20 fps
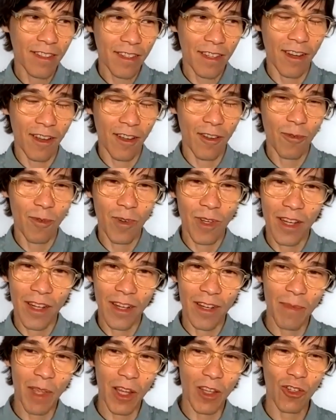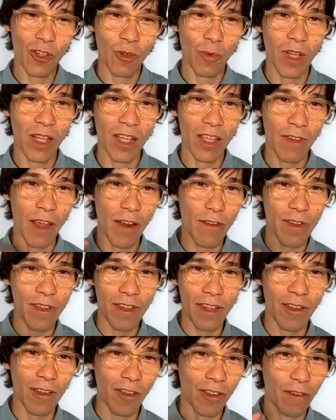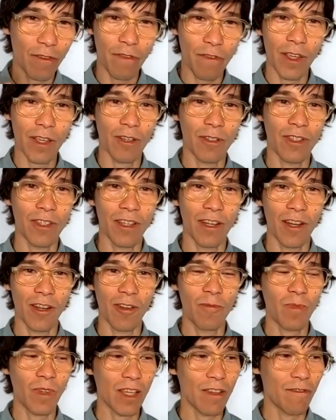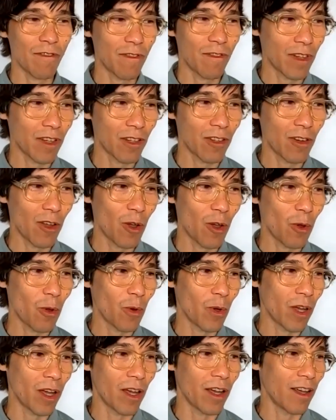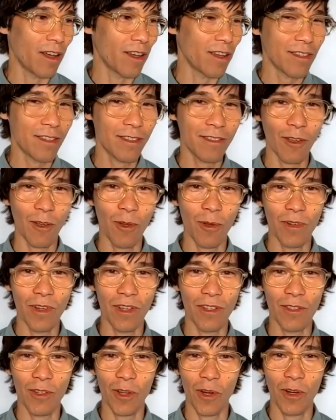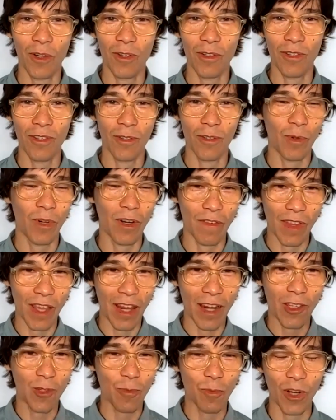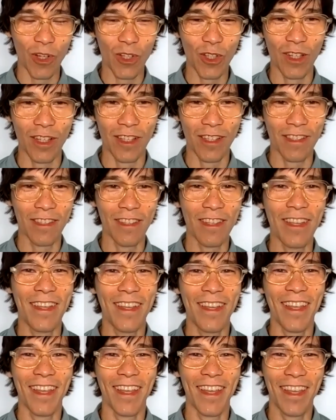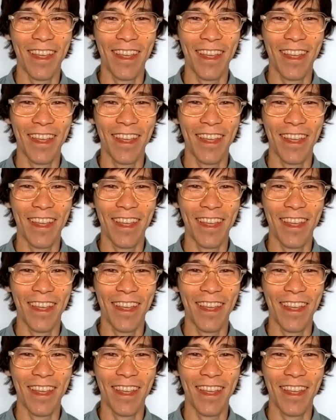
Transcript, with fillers: You know, we're gonna make sure we leave everything on the field. You know, leave no stone unturned, or whatever that expression is.